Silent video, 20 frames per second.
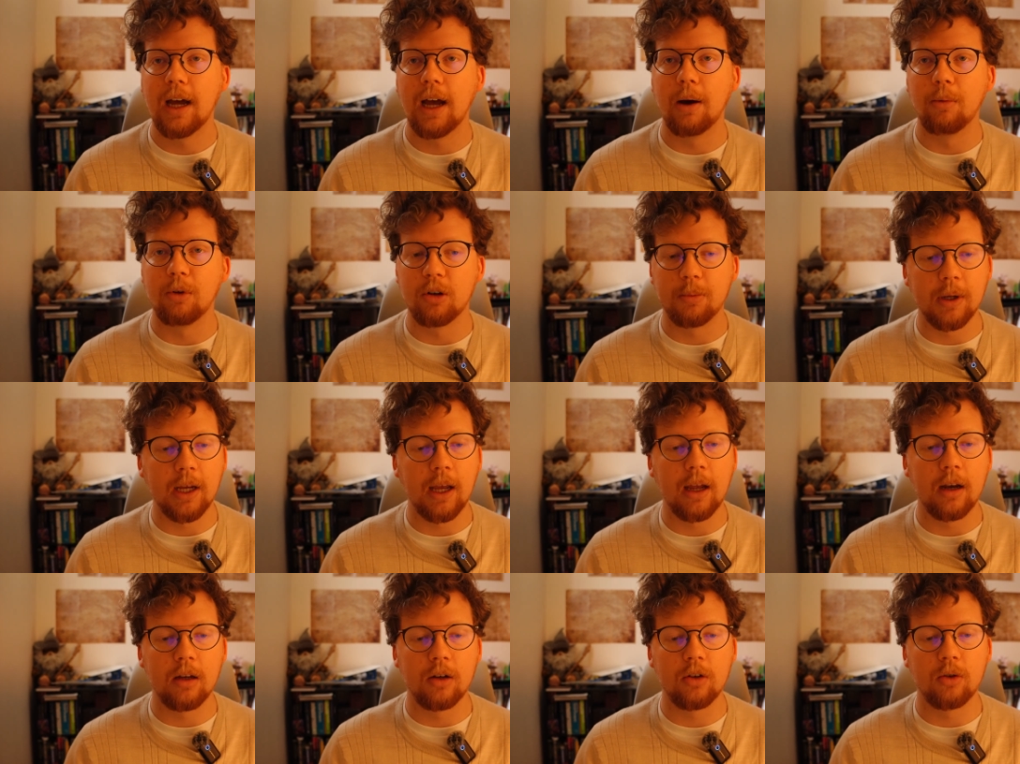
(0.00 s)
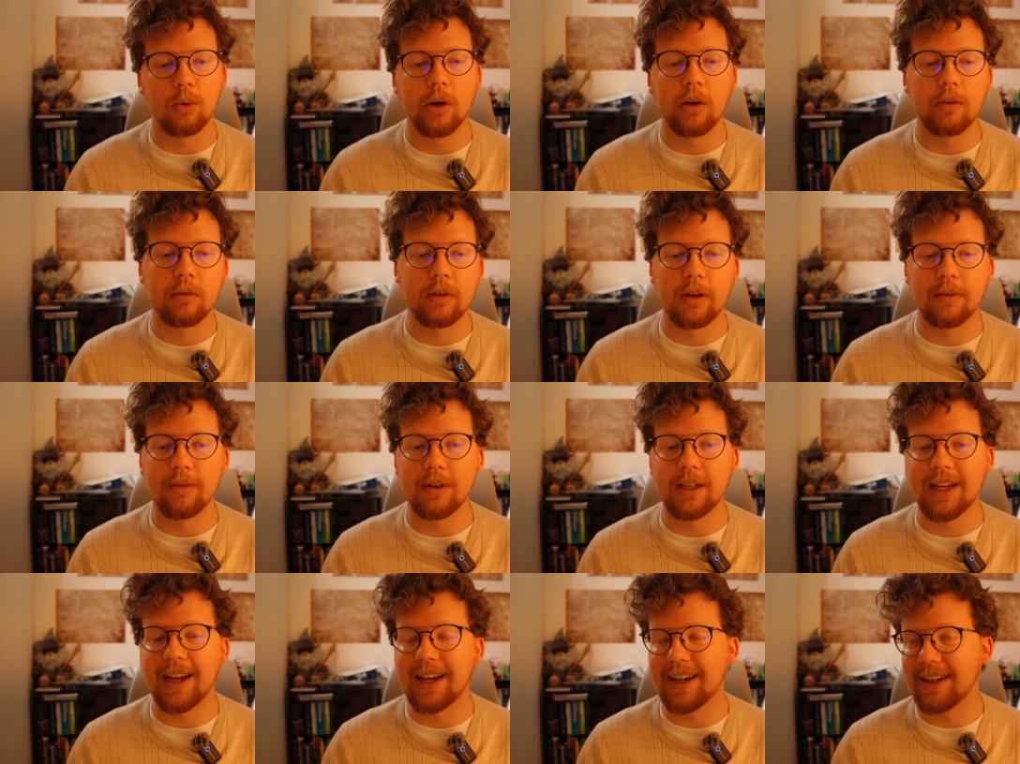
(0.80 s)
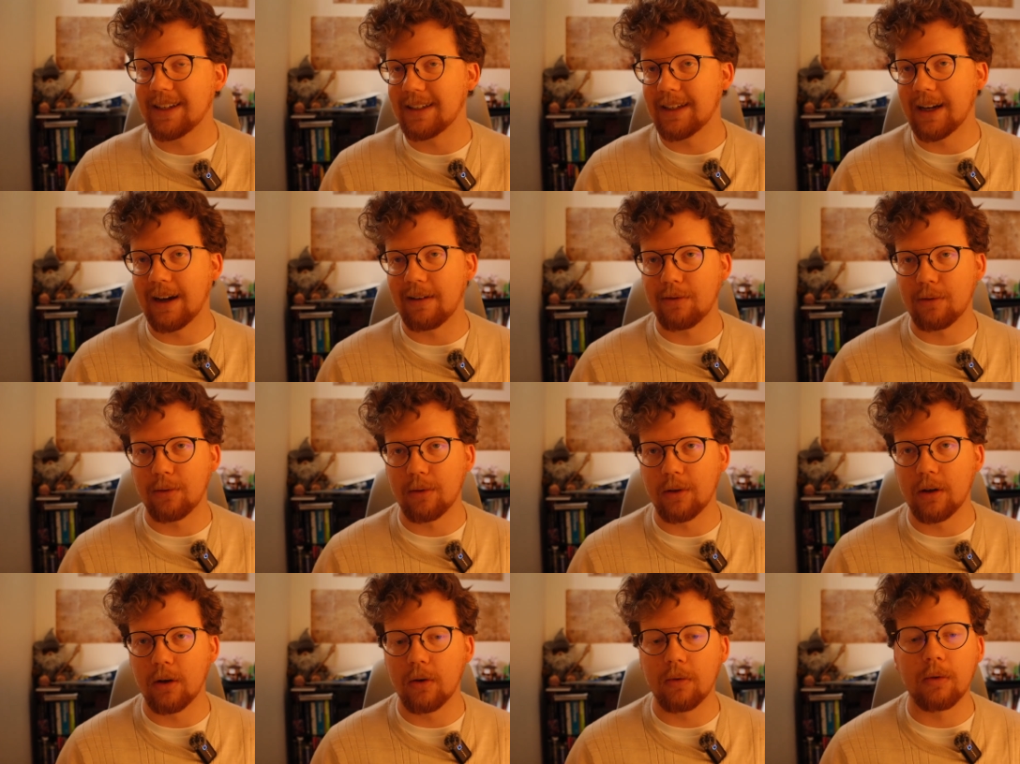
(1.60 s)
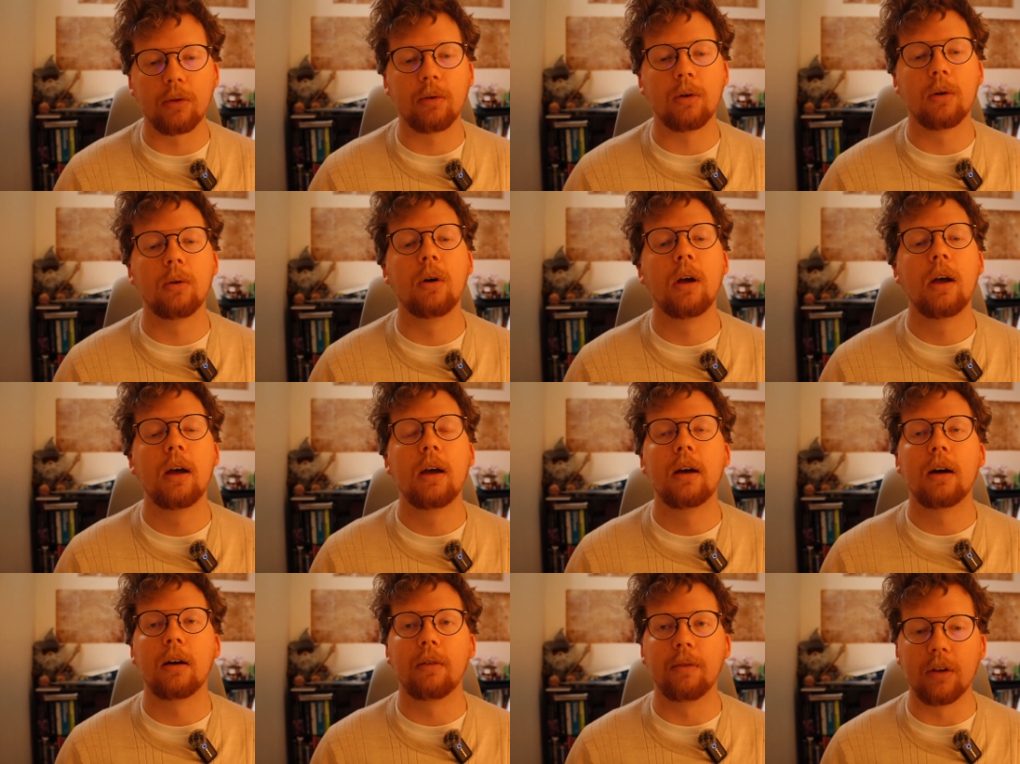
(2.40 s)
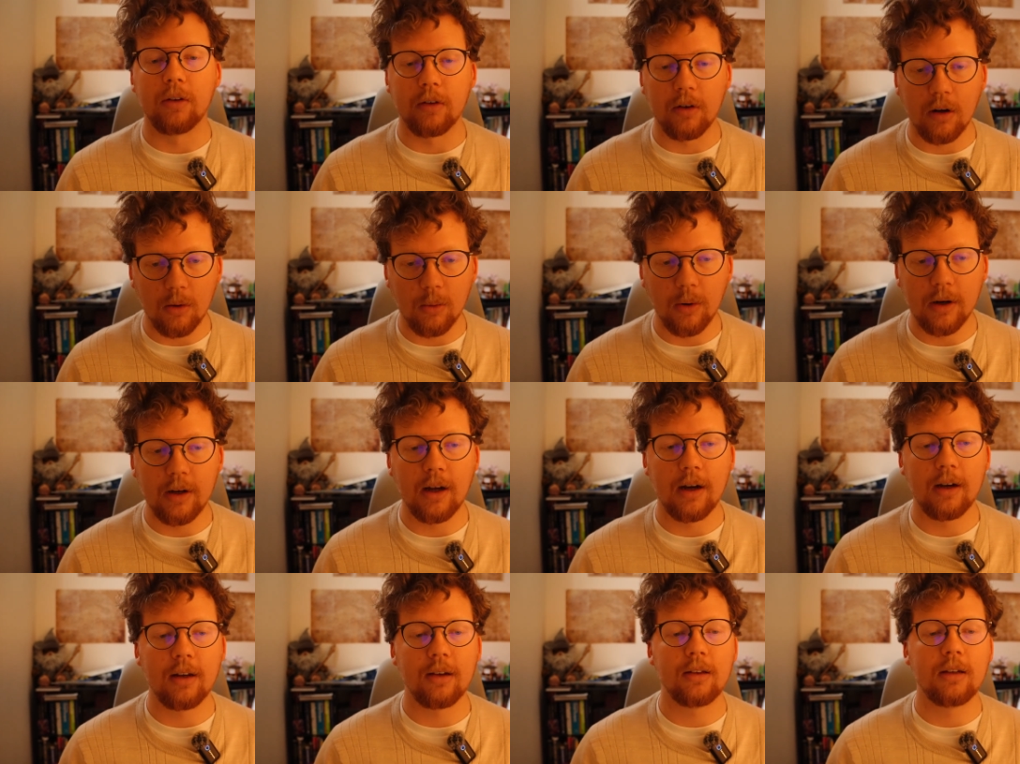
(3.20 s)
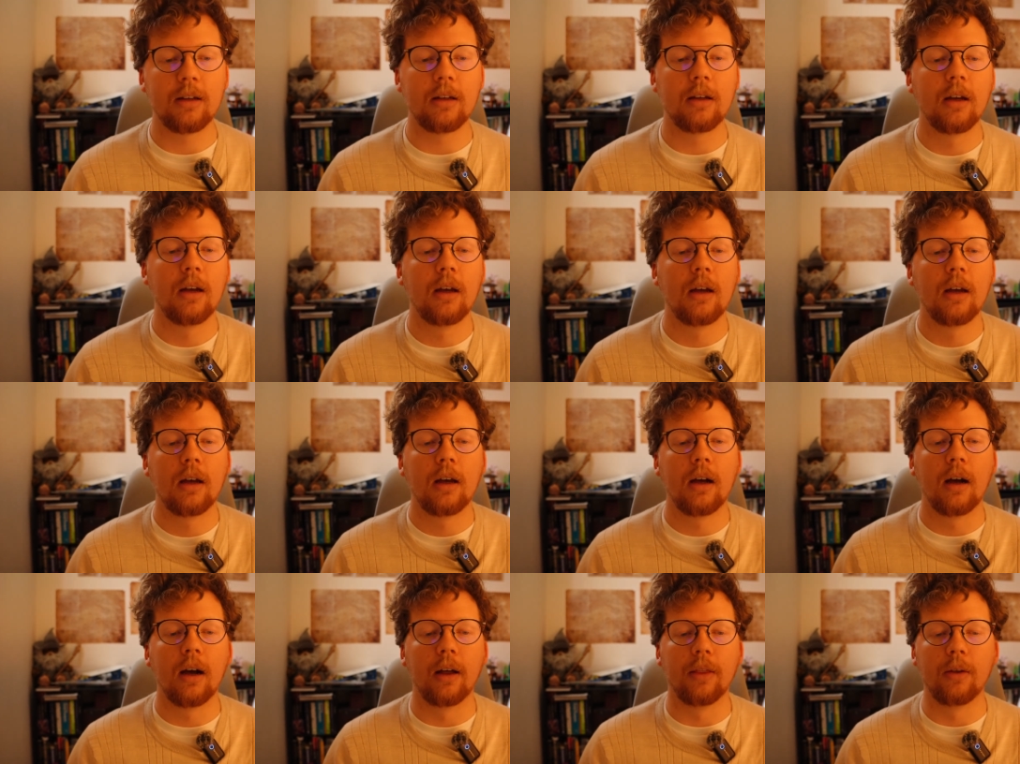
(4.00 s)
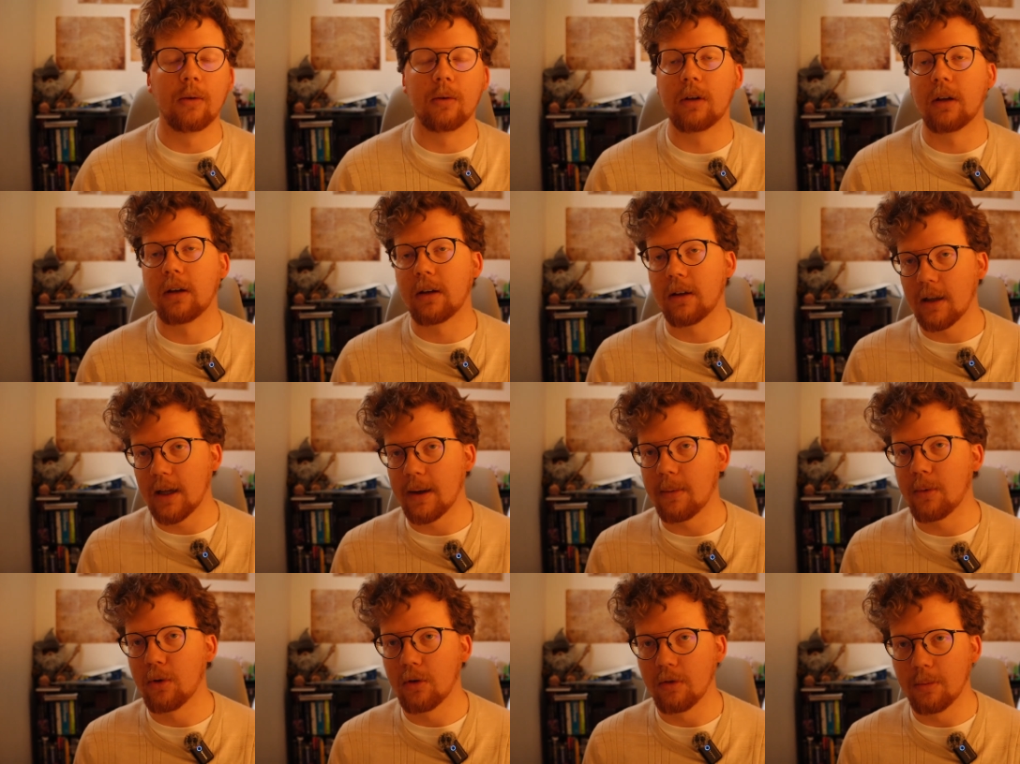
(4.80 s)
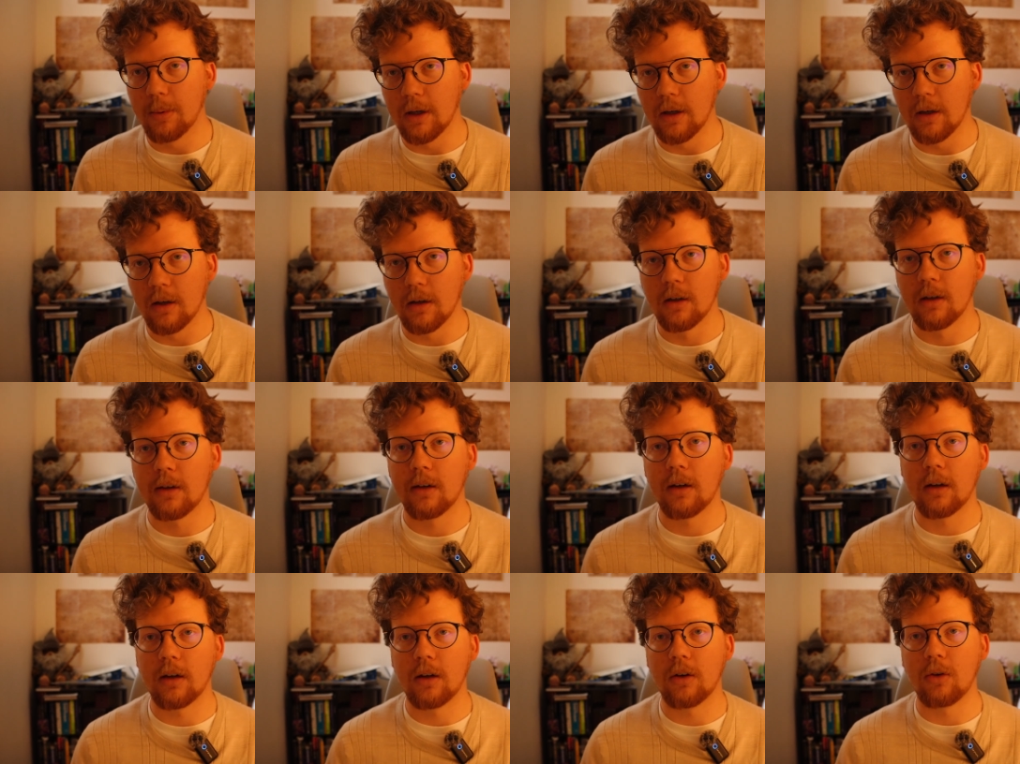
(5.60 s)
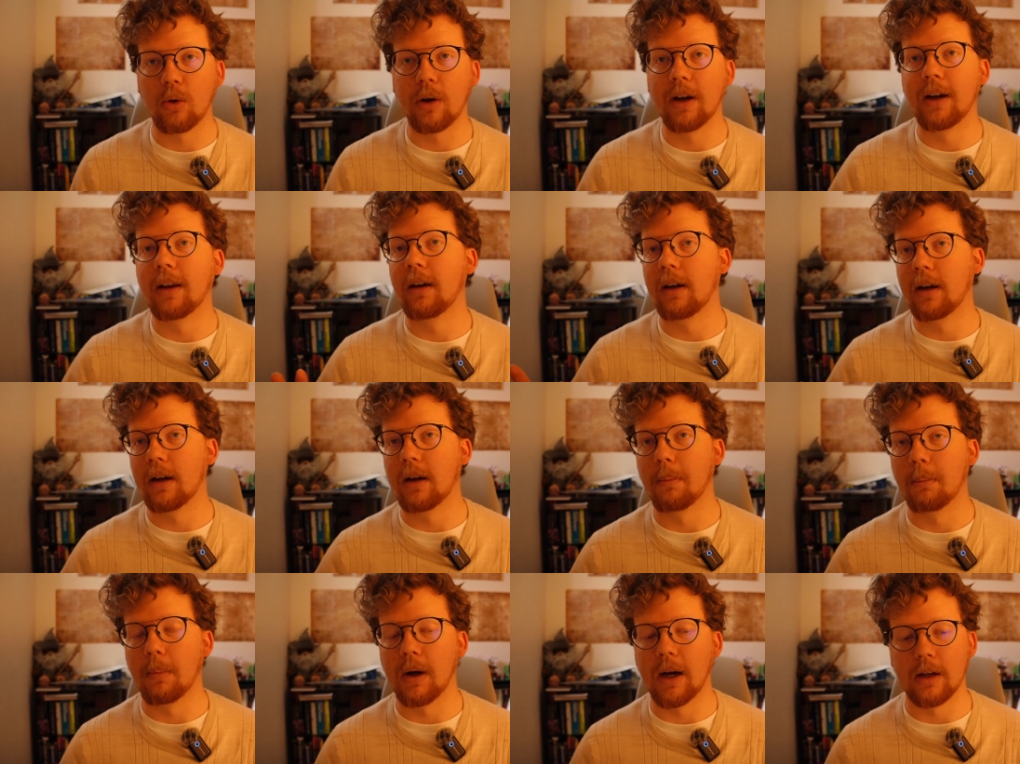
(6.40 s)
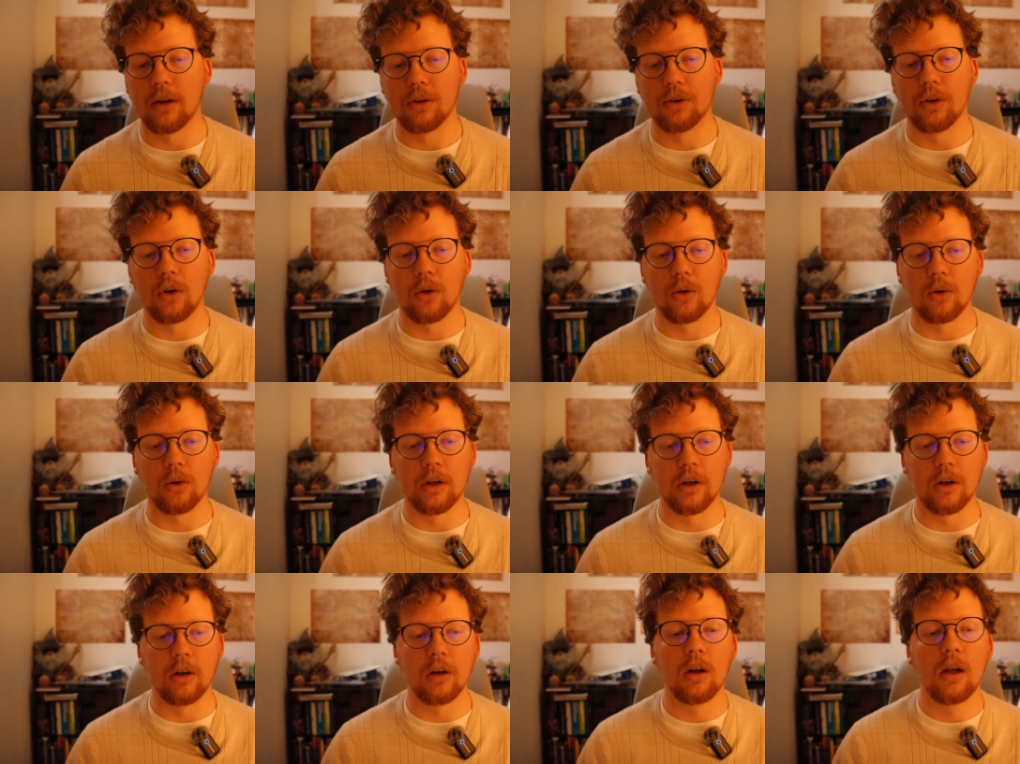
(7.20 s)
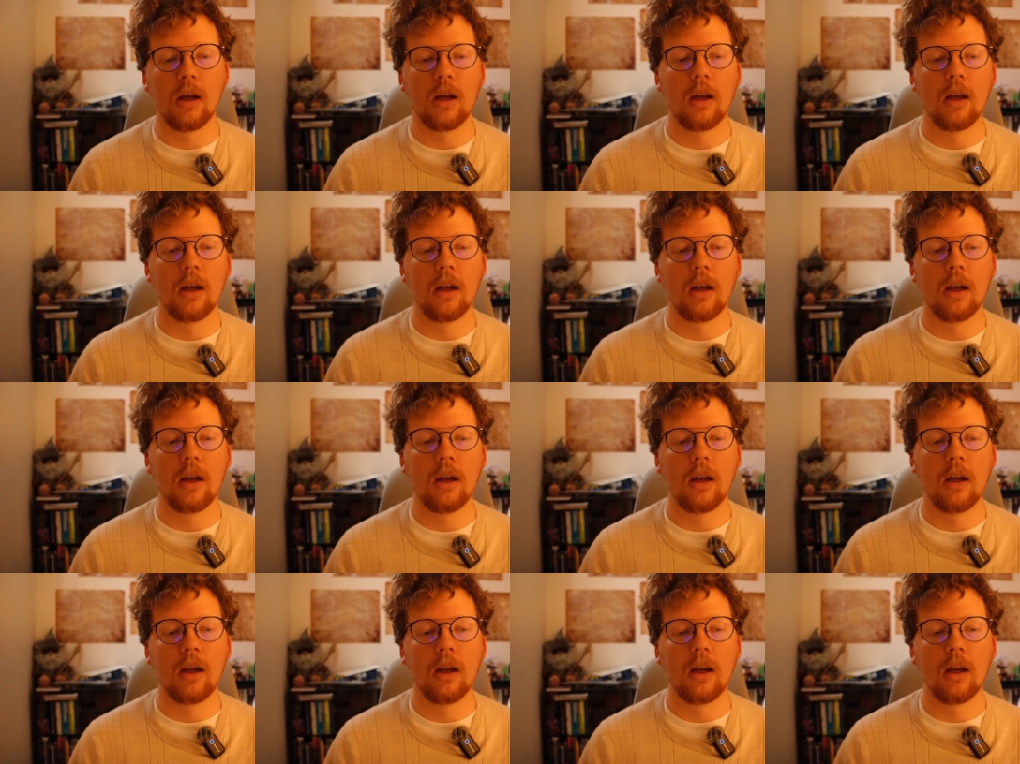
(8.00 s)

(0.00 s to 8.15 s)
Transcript: which began in 1270 AD after the overthrow of the Zagwe dynasty, though it does claim to have been created and compiled earlier.